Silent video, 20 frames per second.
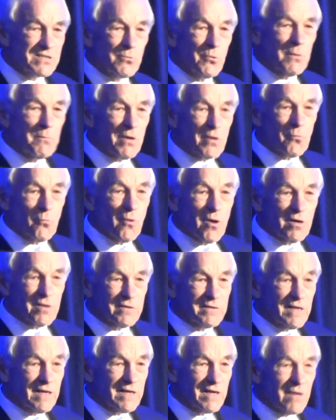and we better water
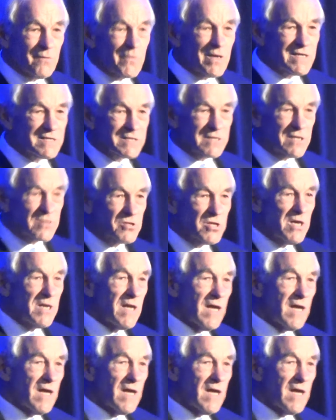down our message.